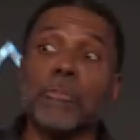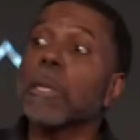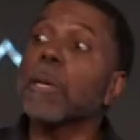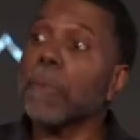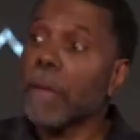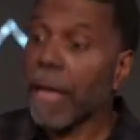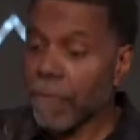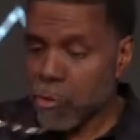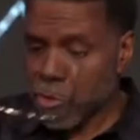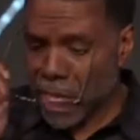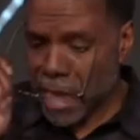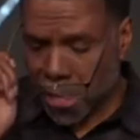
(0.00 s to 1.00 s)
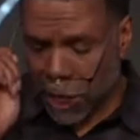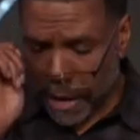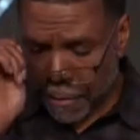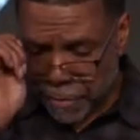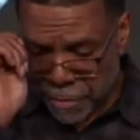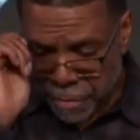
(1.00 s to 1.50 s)
people have you thinking
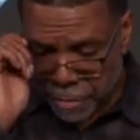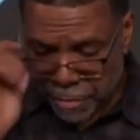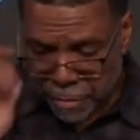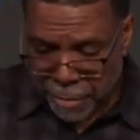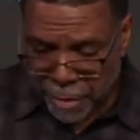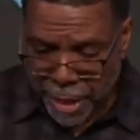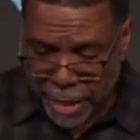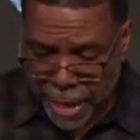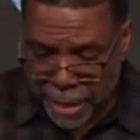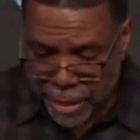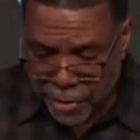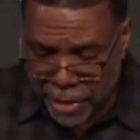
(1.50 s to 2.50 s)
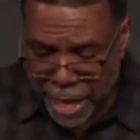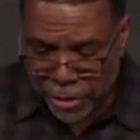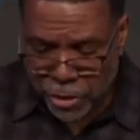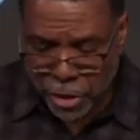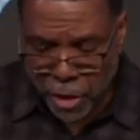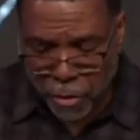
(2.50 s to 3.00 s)
that and that is
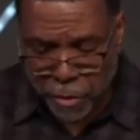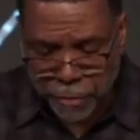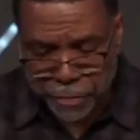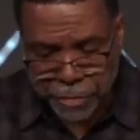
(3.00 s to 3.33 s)
not so.